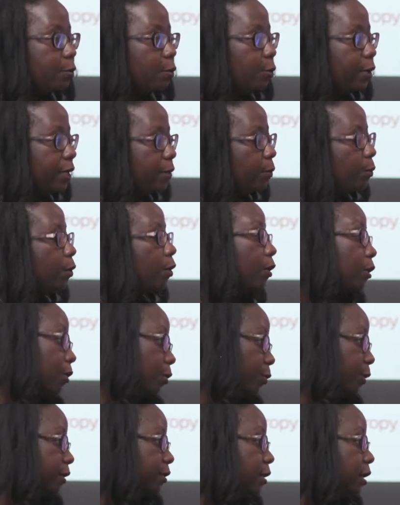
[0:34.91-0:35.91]
we
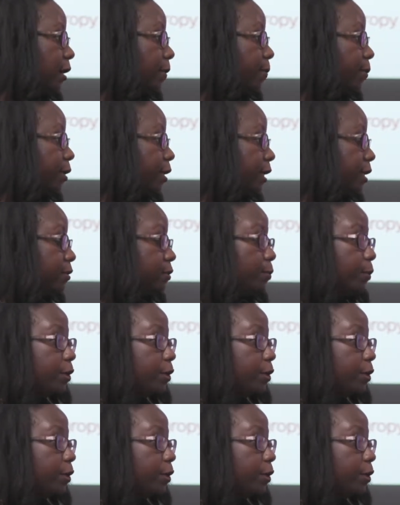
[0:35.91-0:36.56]
work with companies.